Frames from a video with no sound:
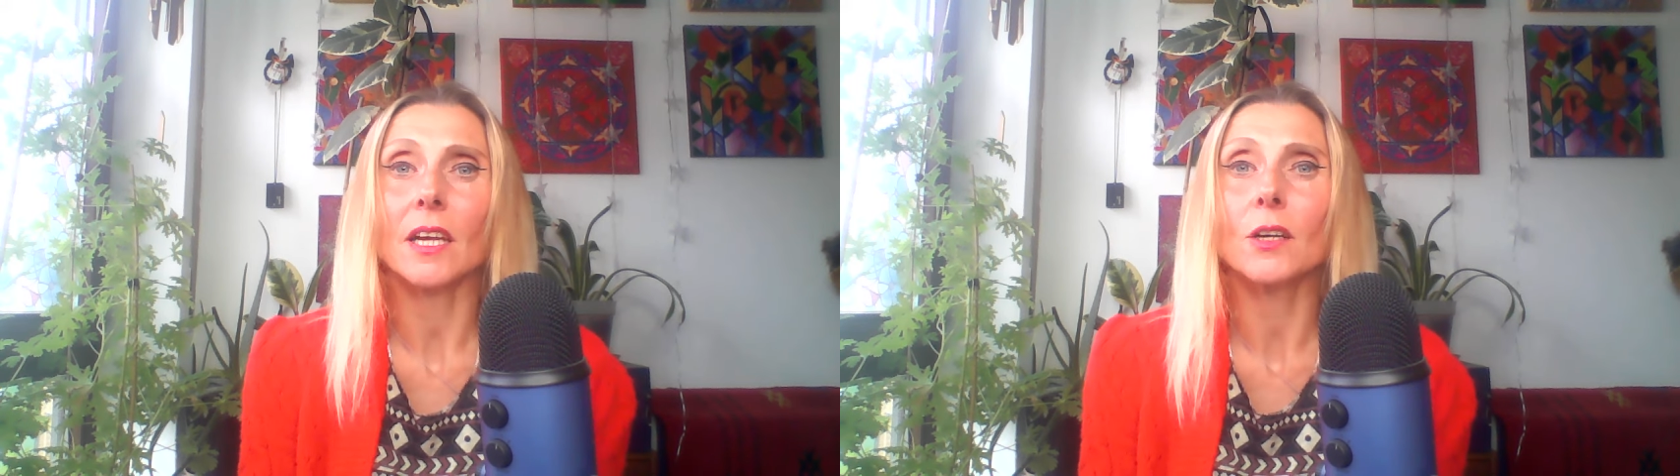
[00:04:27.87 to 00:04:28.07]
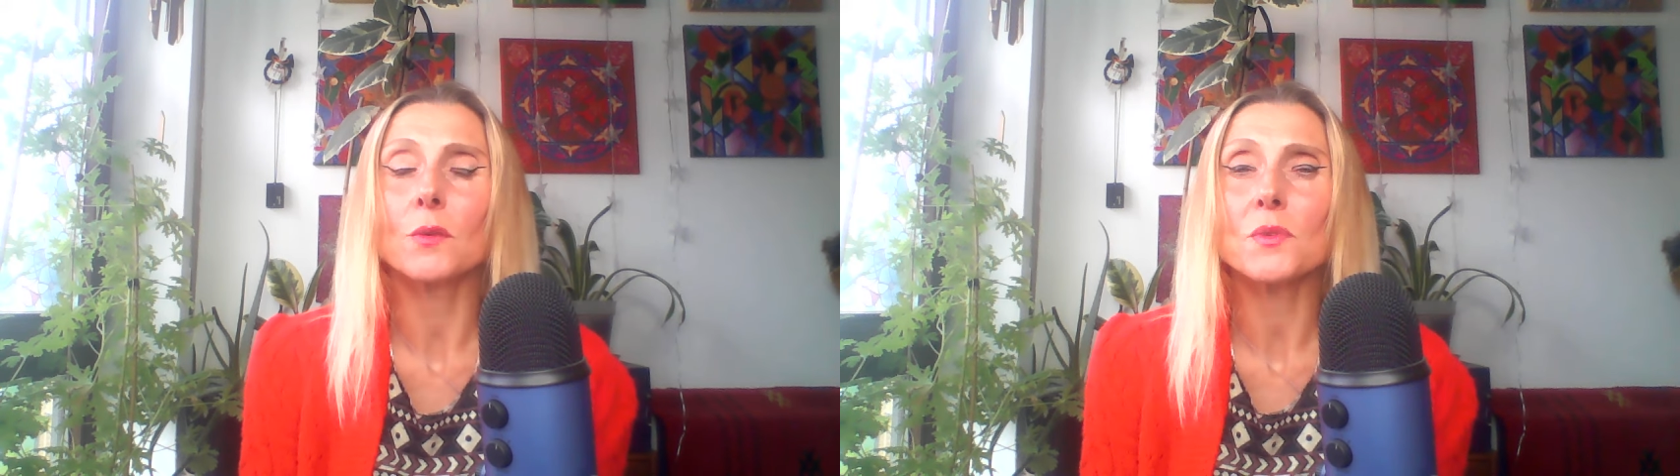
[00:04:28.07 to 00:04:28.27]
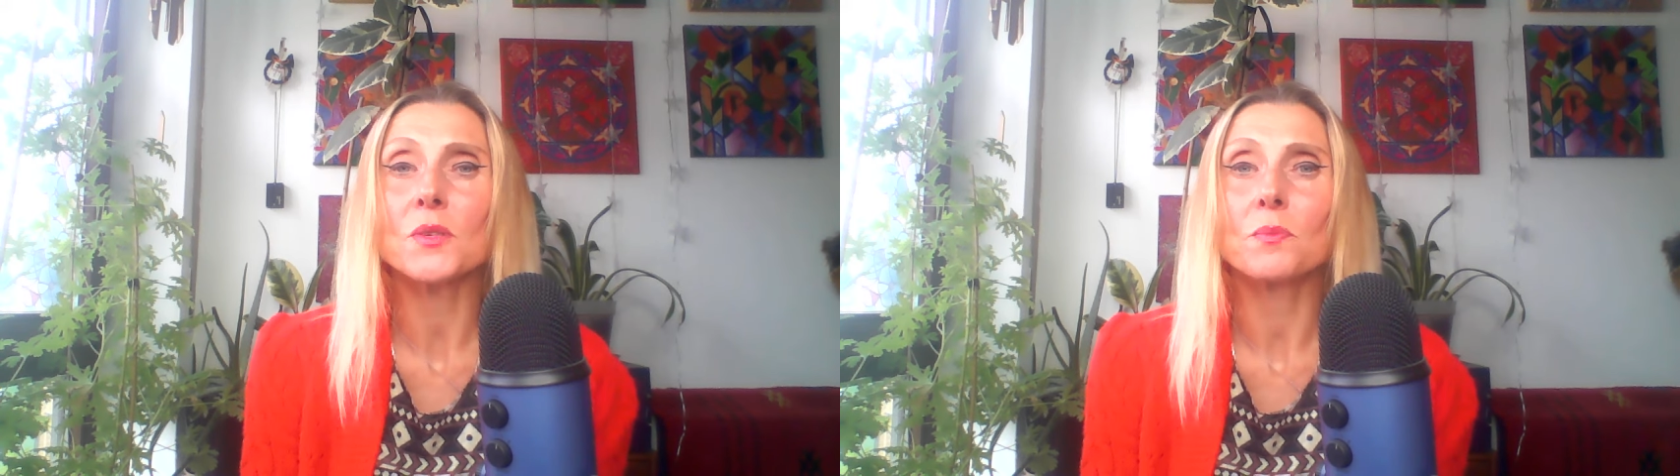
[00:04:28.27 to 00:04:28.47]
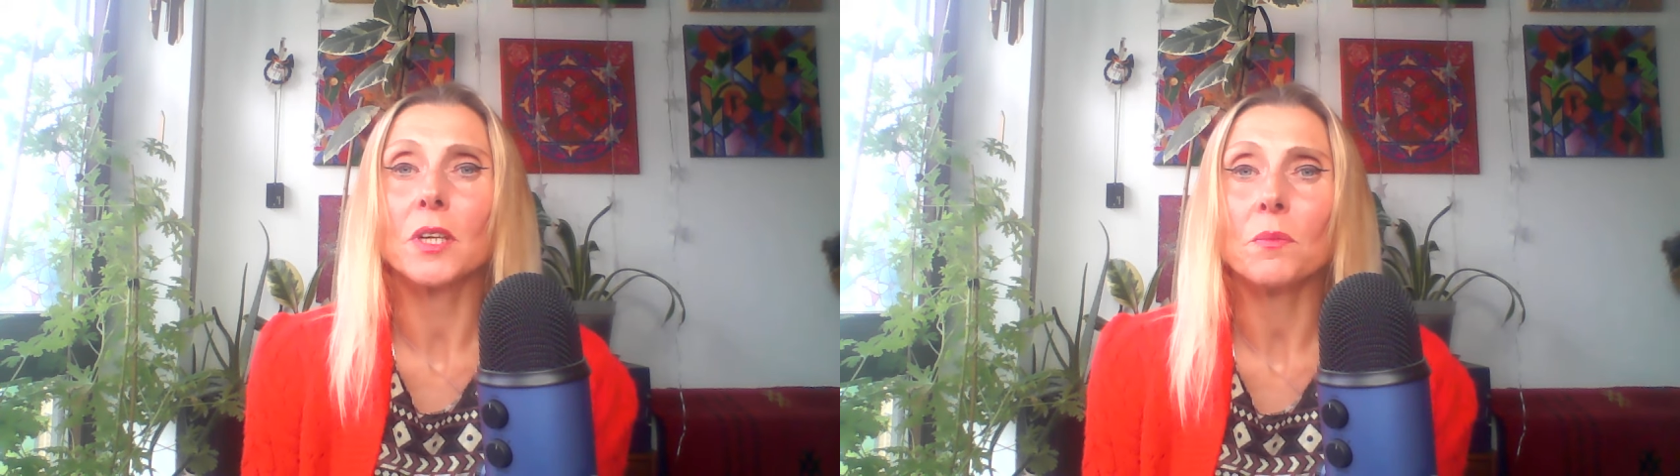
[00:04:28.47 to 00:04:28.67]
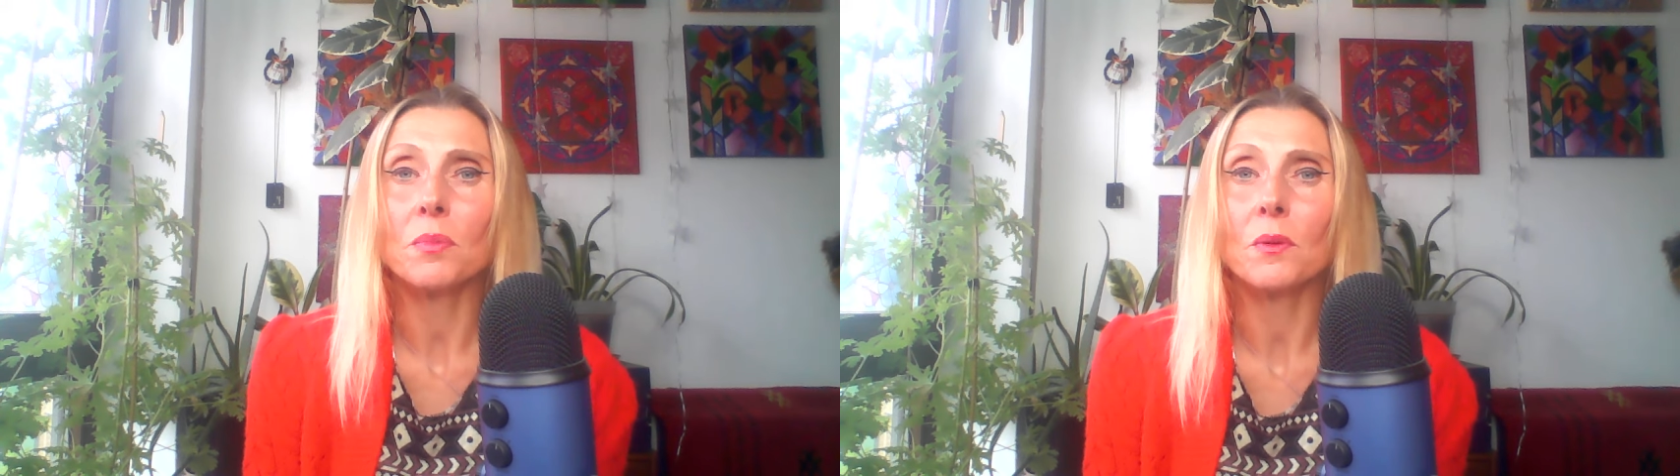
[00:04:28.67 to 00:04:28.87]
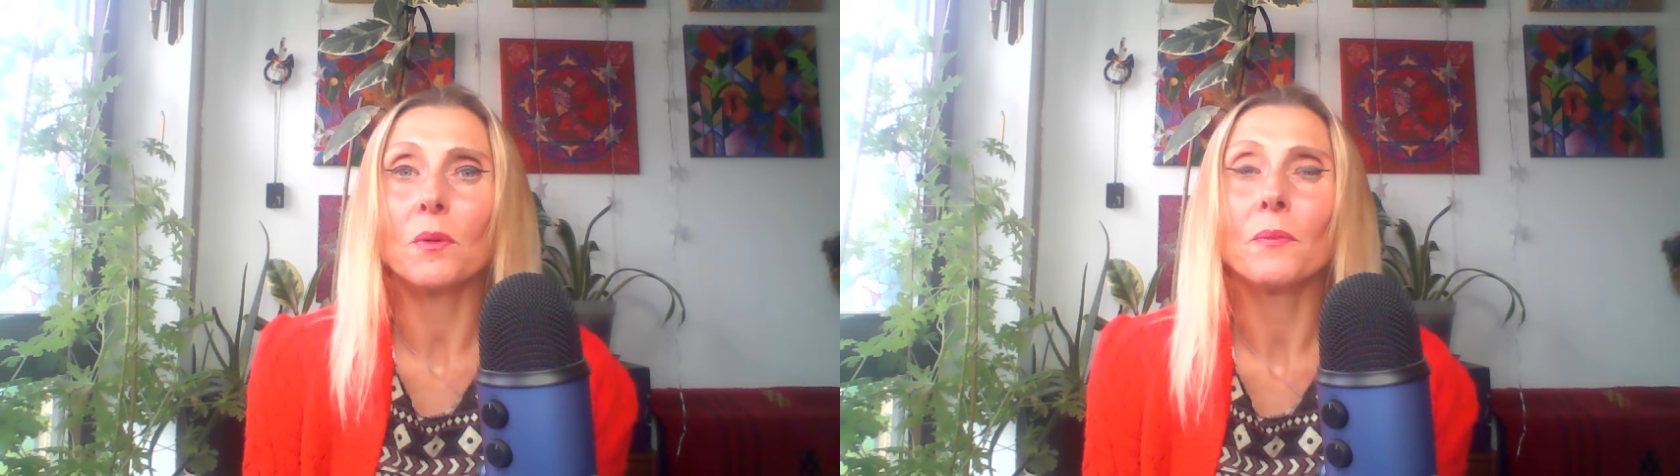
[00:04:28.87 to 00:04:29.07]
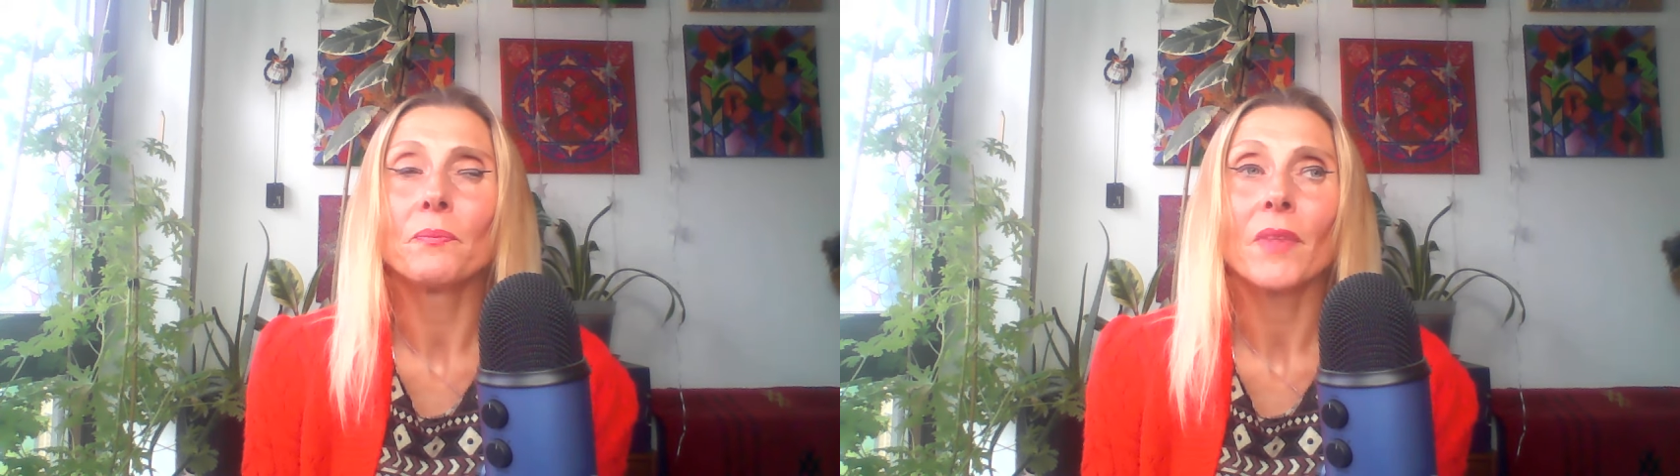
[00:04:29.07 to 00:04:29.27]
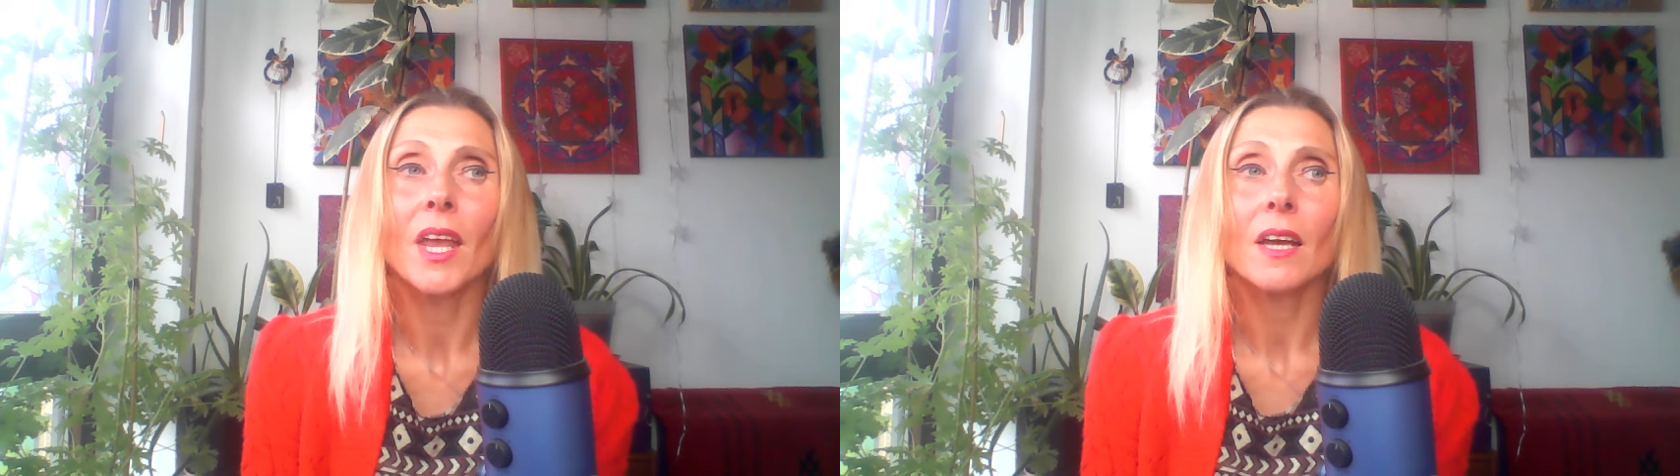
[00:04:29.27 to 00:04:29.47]
helps people
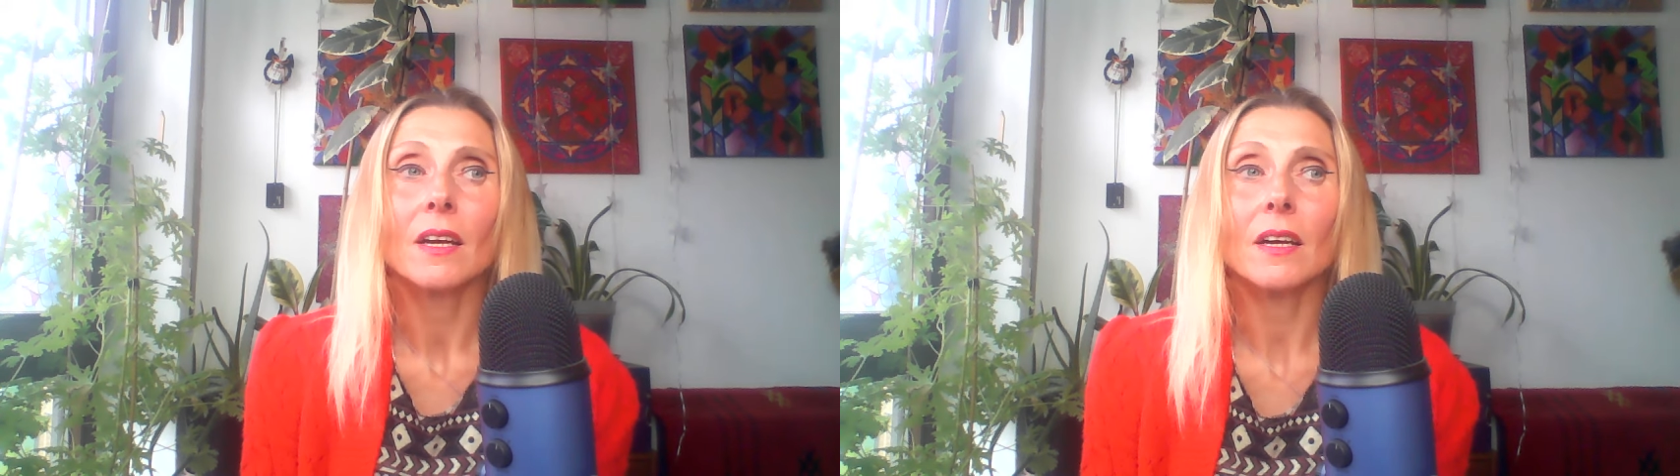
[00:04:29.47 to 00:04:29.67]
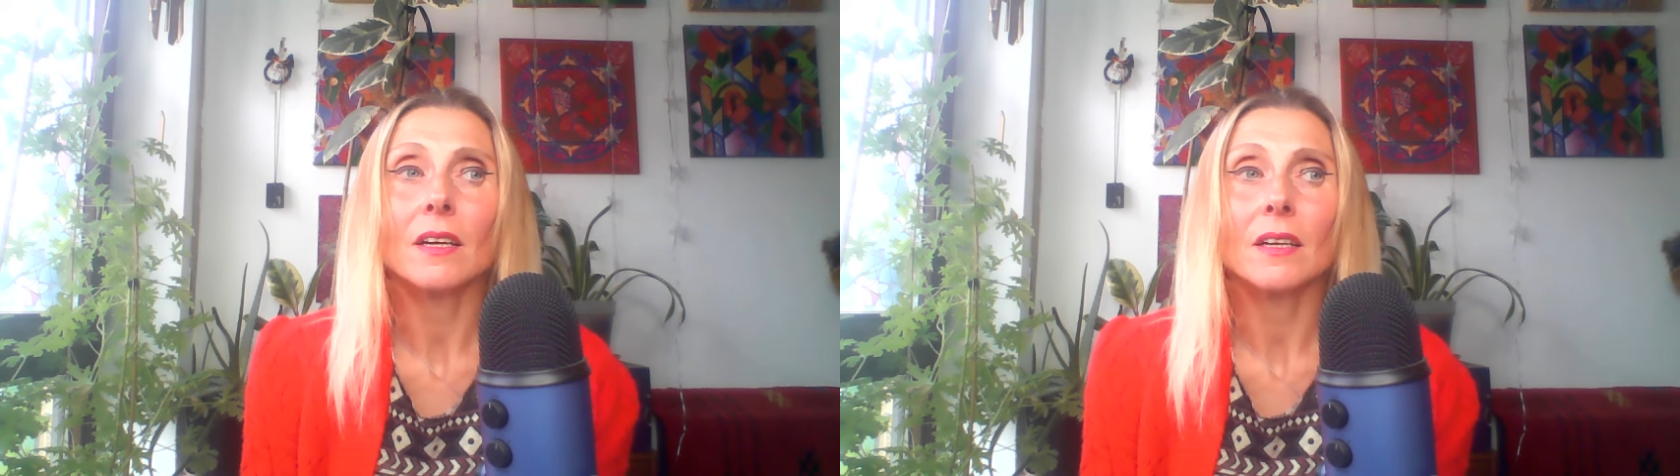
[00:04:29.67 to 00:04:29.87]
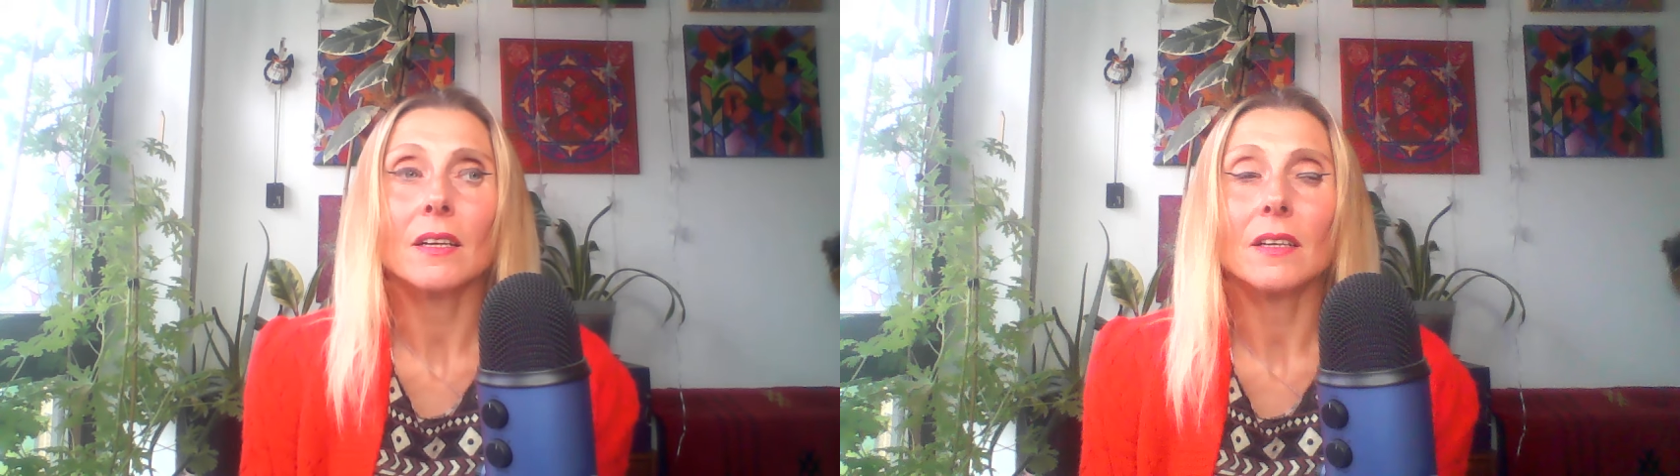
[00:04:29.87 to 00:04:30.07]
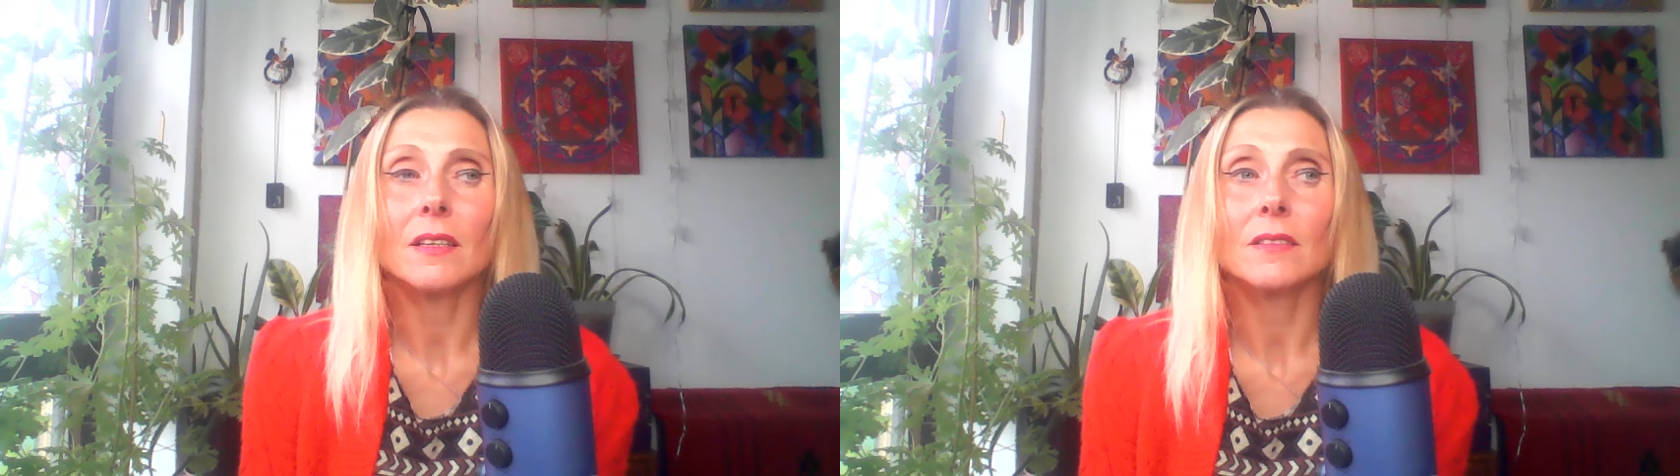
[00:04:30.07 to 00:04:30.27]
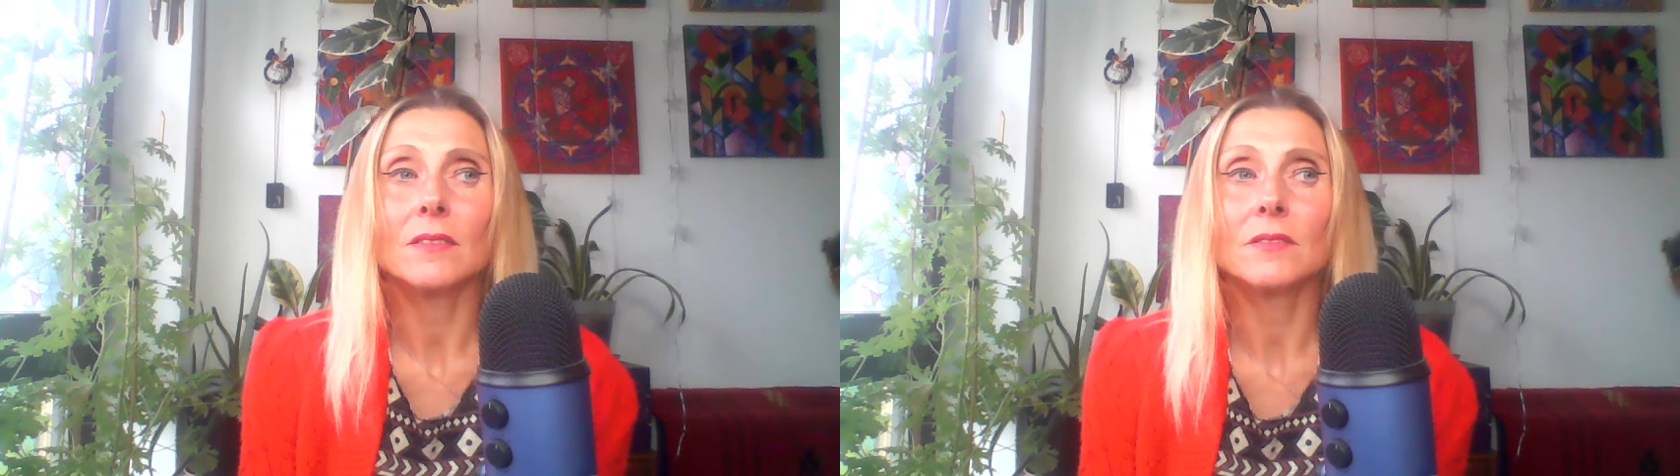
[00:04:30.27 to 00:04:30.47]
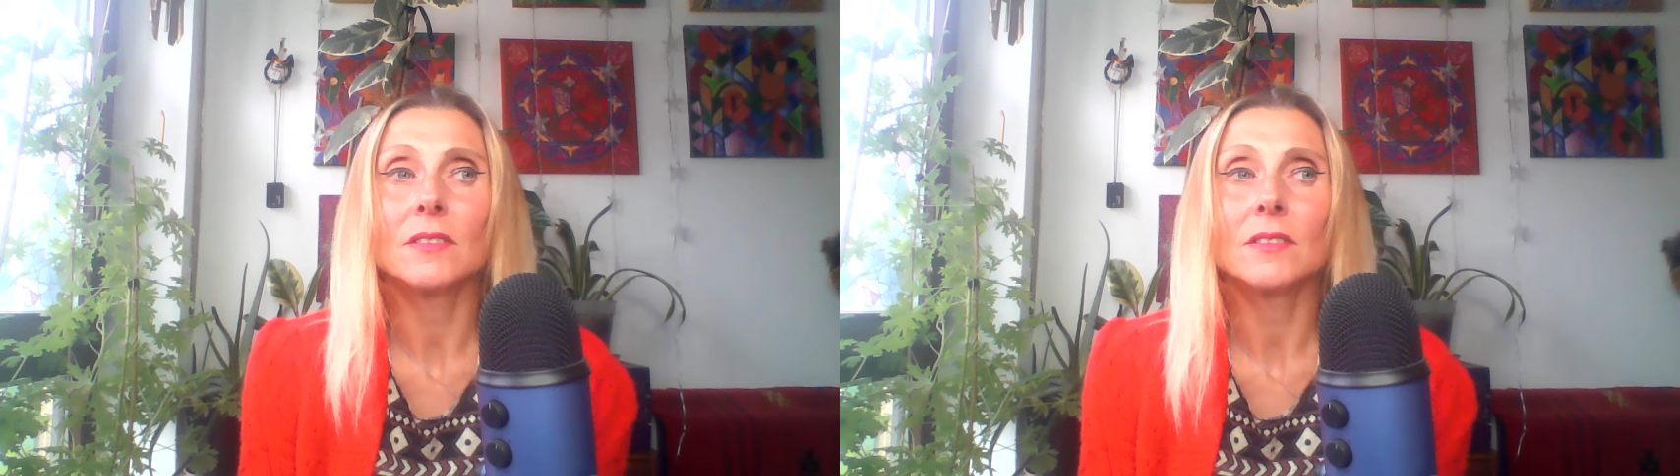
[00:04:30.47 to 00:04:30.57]
uh,